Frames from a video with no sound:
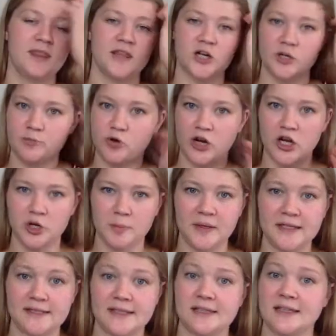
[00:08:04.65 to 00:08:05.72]
Their embroidered
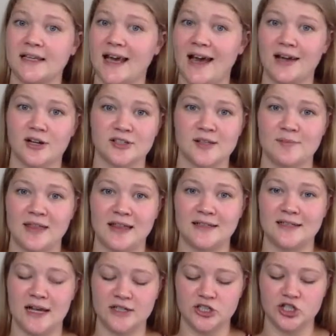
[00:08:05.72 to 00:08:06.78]
pieces, again, are something
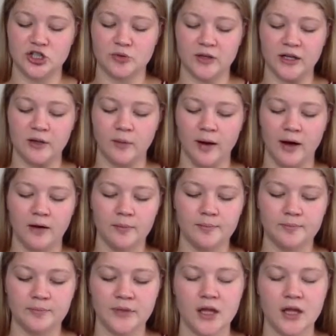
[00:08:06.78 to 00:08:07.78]
that tend to do really well.